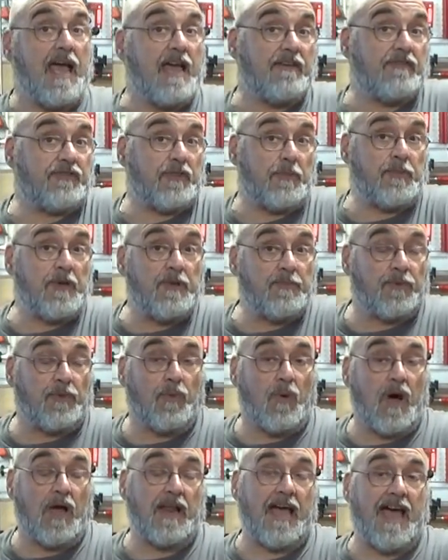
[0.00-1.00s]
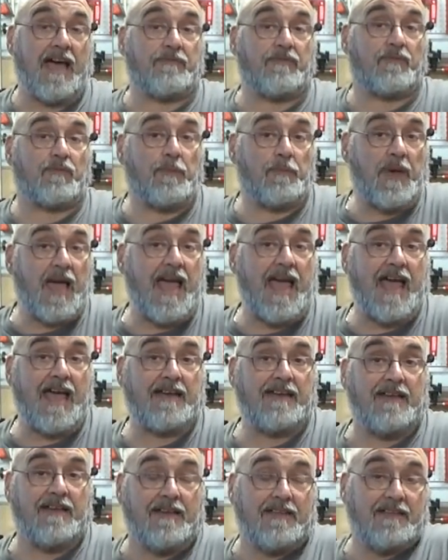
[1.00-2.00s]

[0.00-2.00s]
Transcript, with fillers: if the people want to have it repaired